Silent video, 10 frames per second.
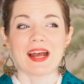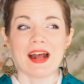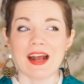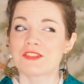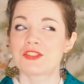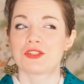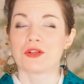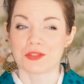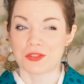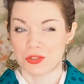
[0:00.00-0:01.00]
actually
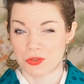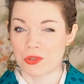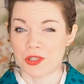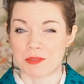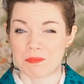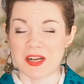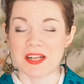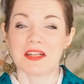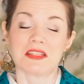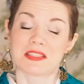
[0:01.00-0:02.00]
got destroyed by
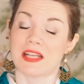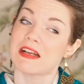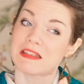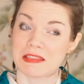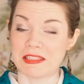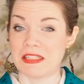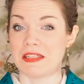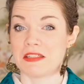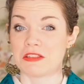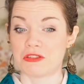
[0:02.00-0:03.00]

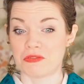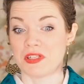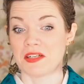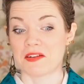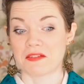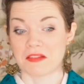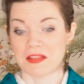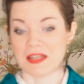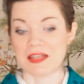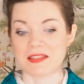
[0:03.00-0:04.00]
exactly doing
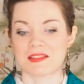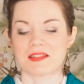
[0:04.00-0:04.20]
that.